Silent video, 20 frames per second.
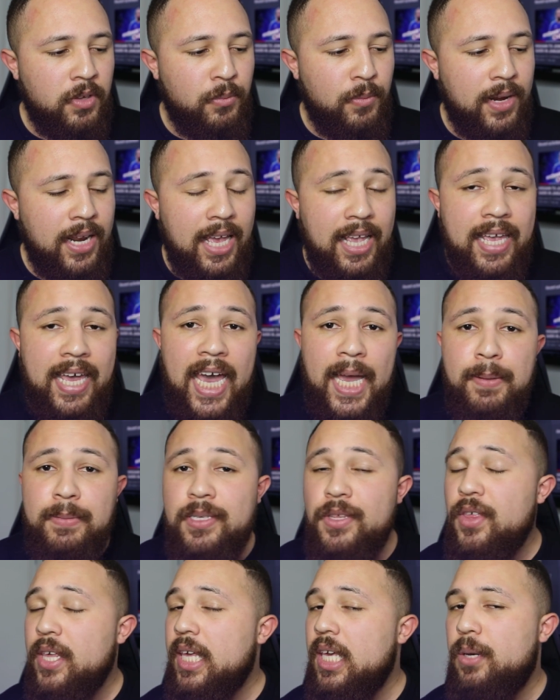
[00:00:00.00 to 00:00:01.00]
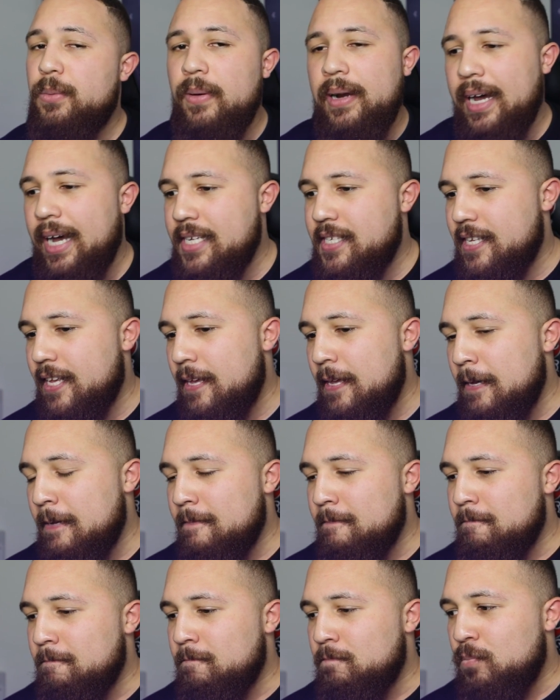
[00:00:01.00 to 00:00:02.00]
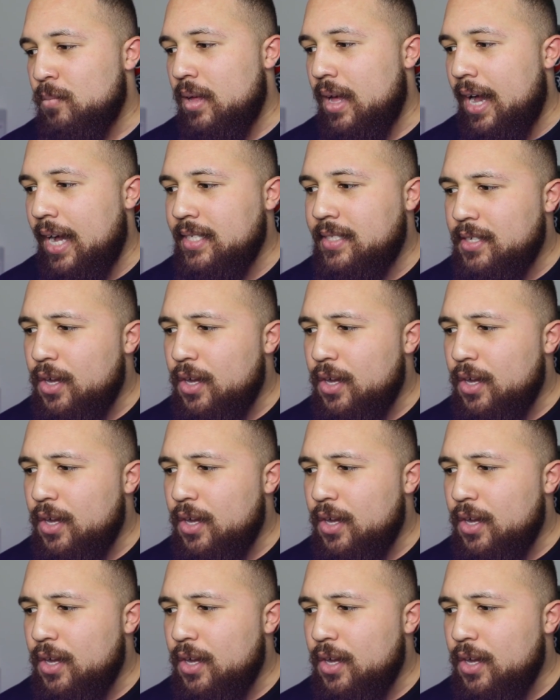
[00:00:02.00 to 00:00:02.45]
when it came to the equaliser, I